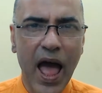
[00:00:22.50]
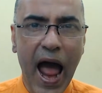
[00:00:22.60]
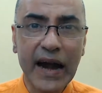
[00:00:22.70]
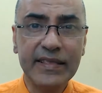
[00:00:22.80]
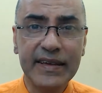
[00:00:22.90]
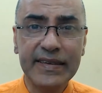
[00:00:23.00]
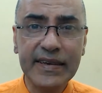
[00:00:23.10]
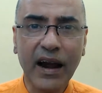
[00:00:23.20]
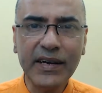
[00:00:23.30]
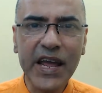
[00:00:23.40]
At the
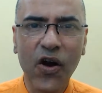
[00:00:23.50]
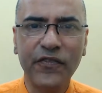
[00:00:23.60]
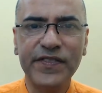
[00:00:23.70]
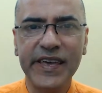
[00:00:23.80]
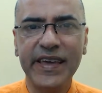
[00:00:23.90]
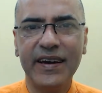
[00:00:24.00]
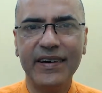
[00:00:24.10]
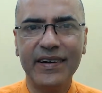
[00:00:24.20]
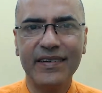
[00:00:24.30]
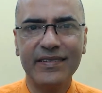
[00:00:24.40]
starting of the
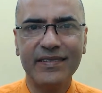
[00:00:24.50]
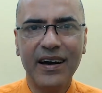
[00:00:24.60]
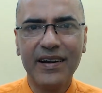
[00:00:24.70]
year,